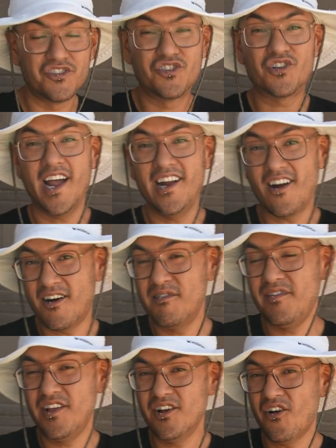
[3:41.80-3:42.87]
drying our
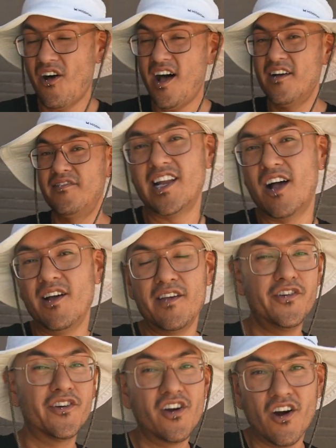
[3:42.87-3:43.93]
vehicle off, now if
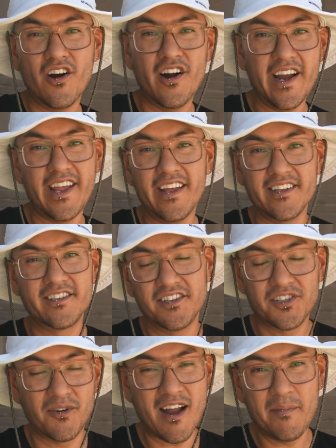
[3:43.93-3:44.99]
your car is
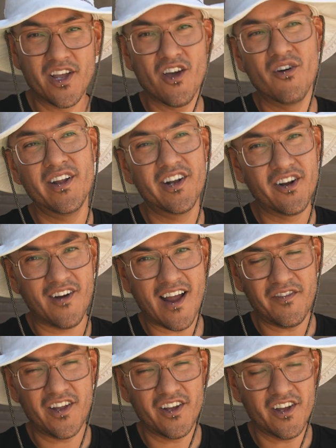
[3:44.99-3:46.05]
ceramic coated, graphene